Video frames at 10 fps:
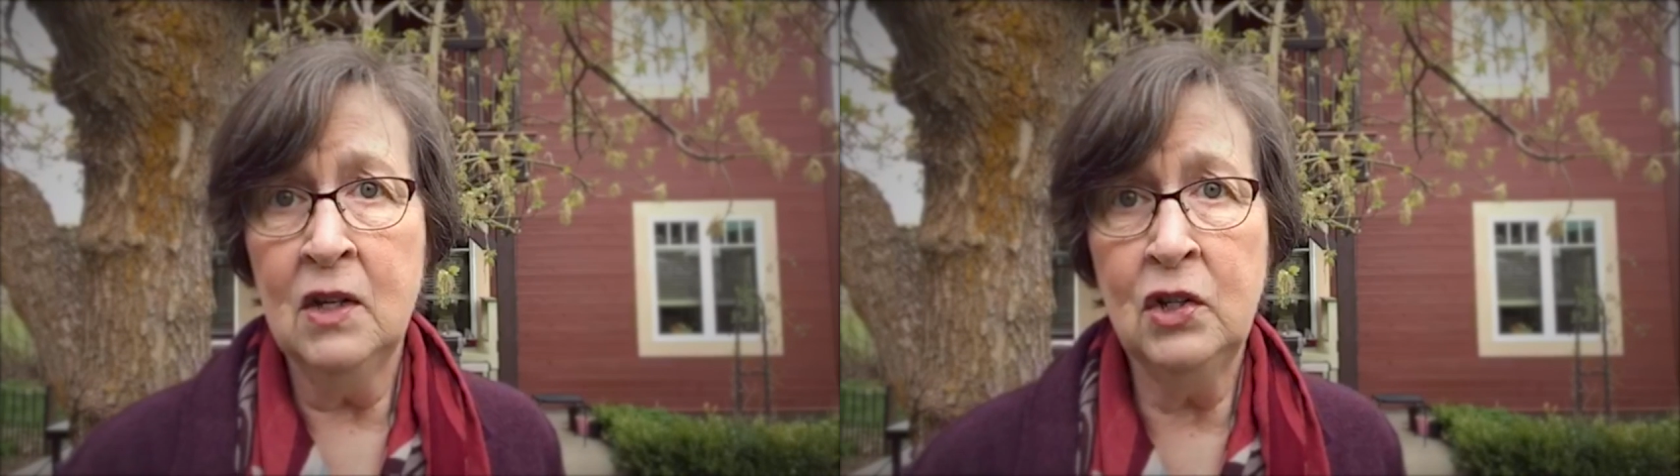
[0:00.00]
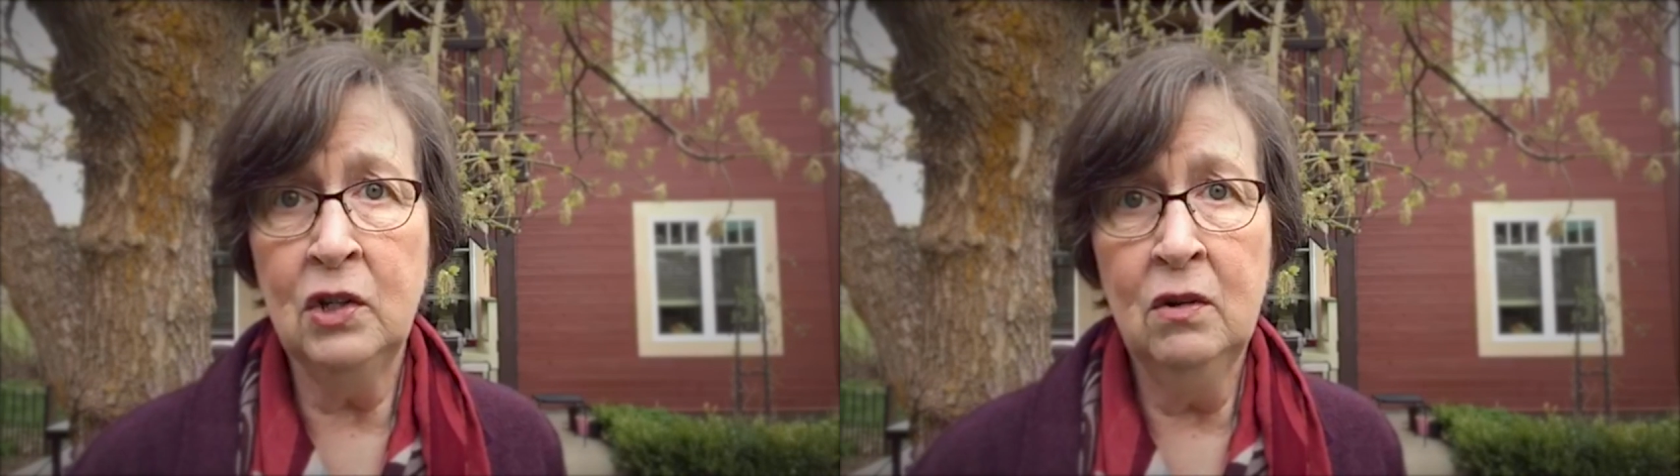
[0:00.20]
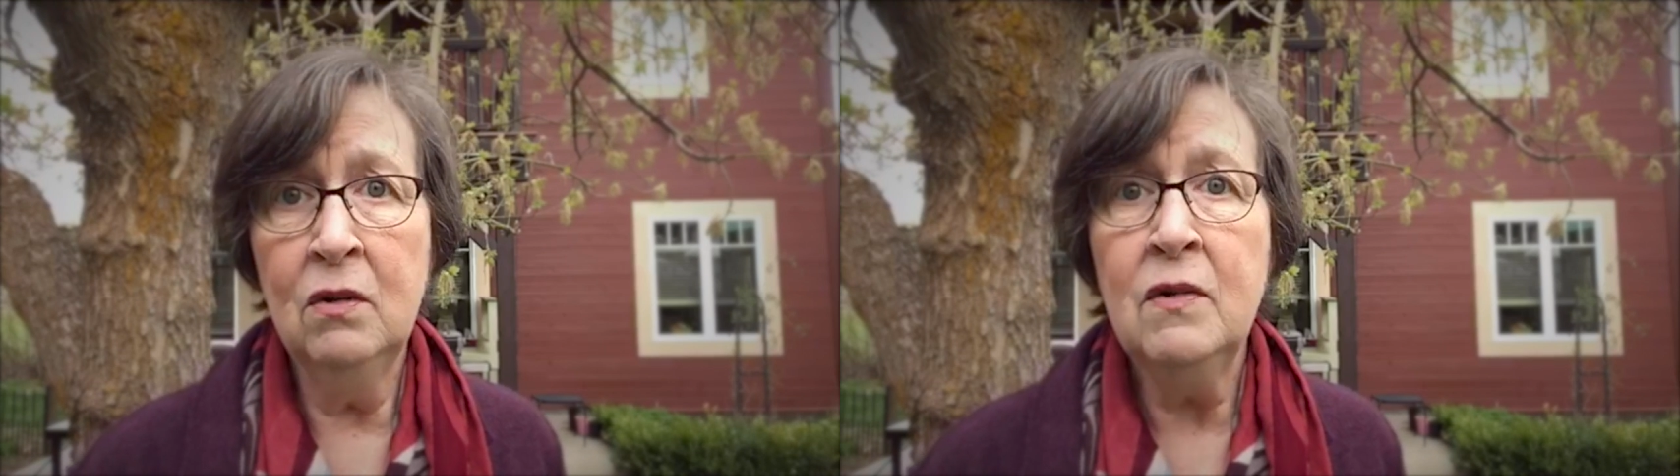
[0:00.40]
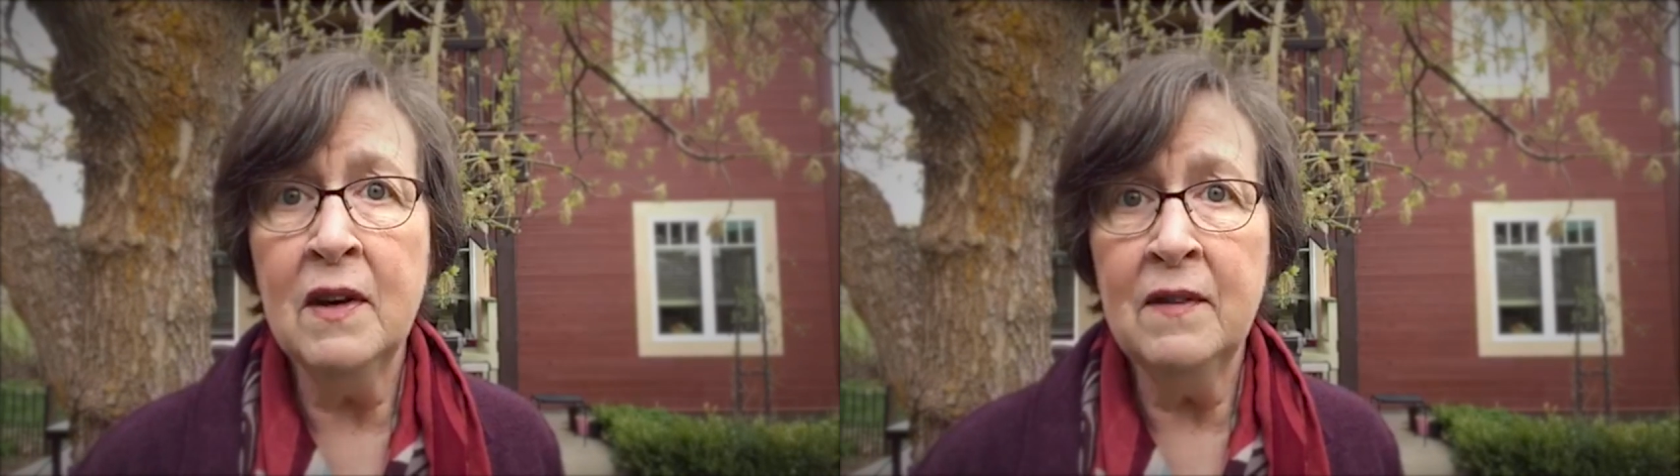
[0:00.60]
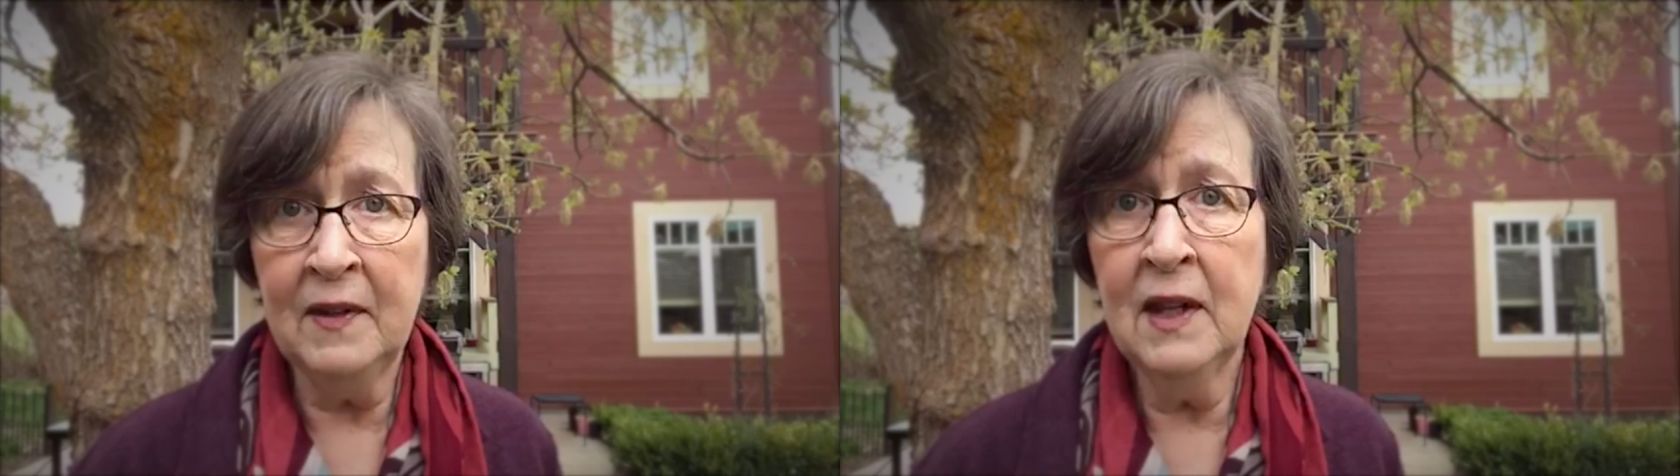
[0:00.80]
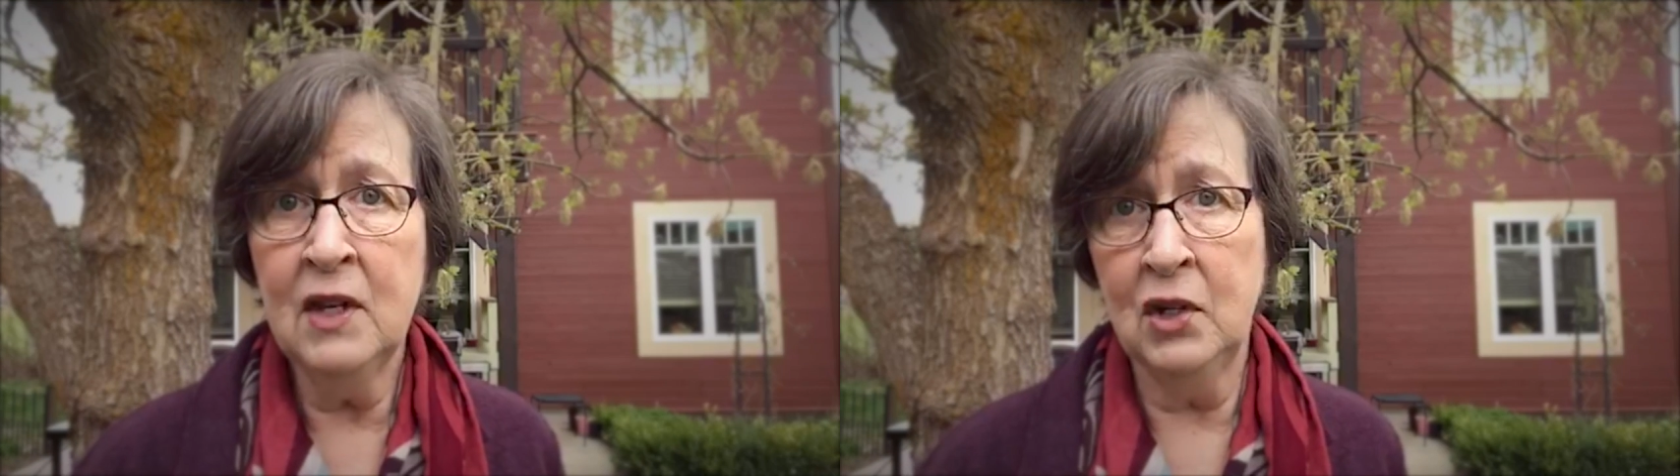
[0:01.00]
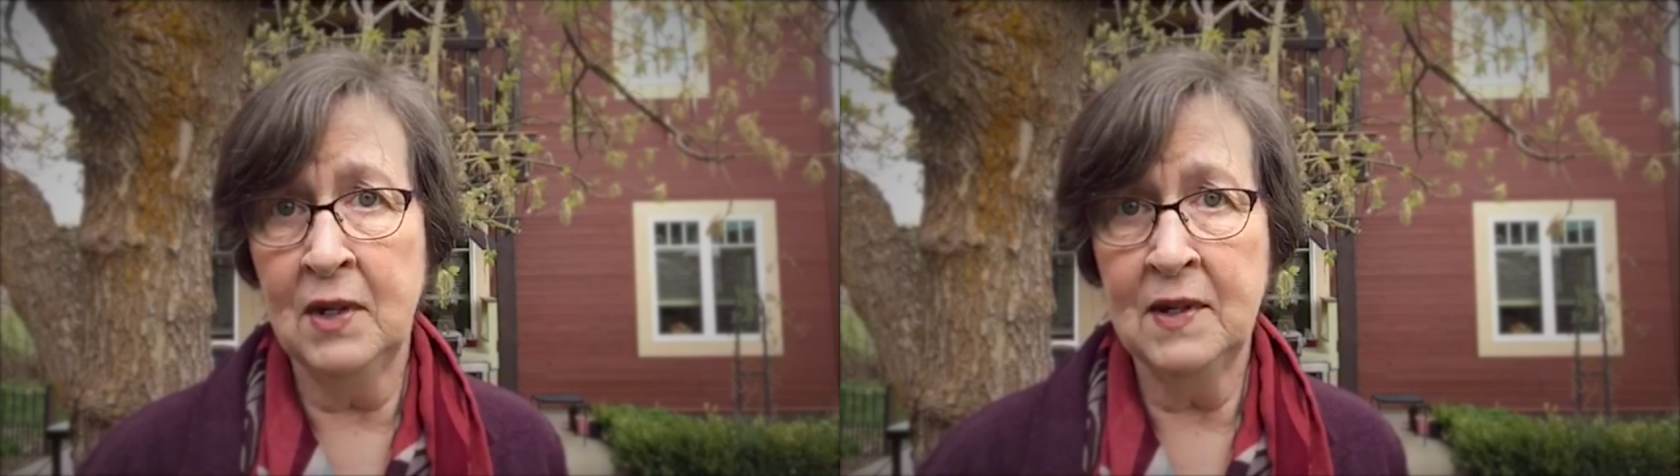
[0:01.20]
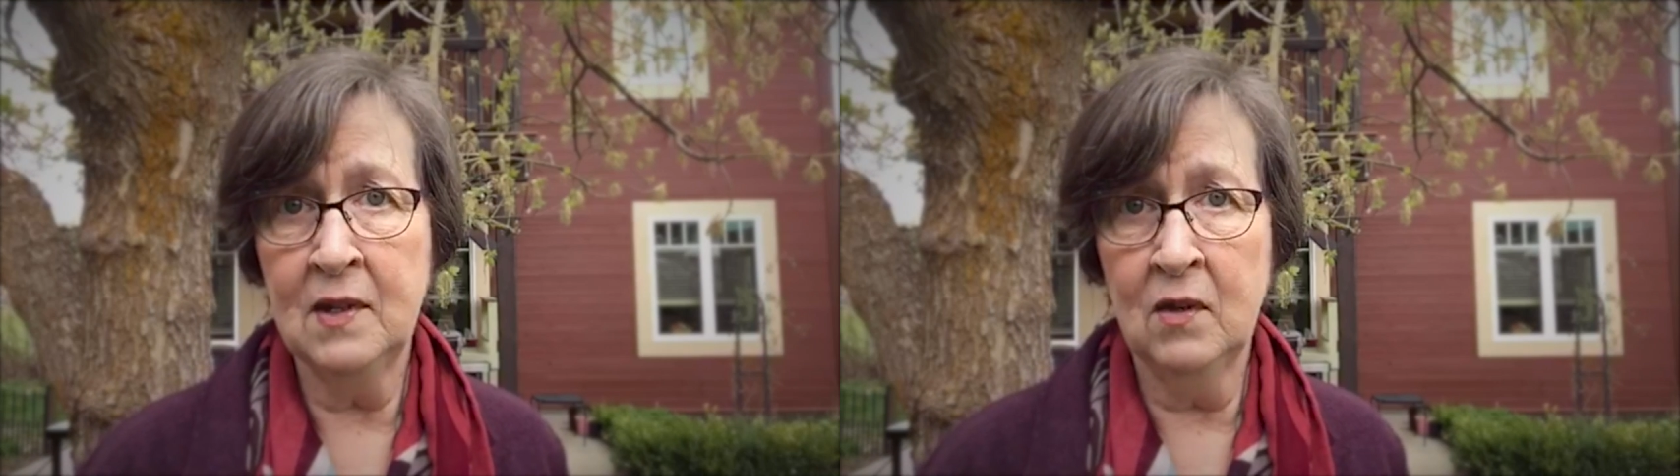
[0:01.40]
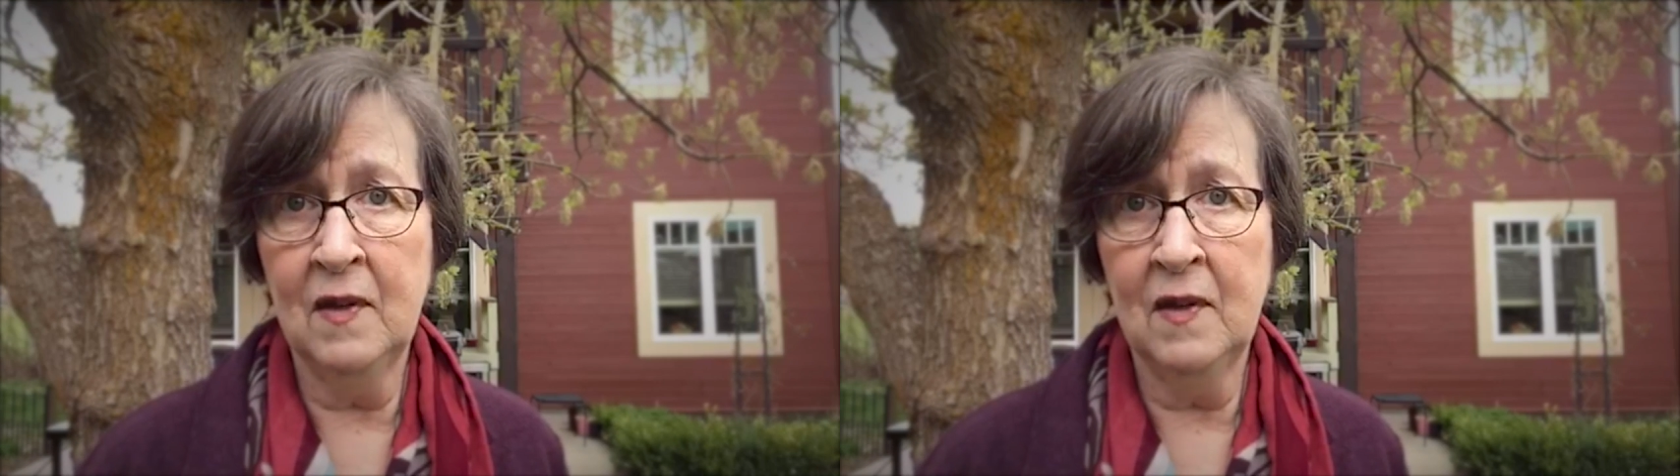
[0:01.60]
to the villages so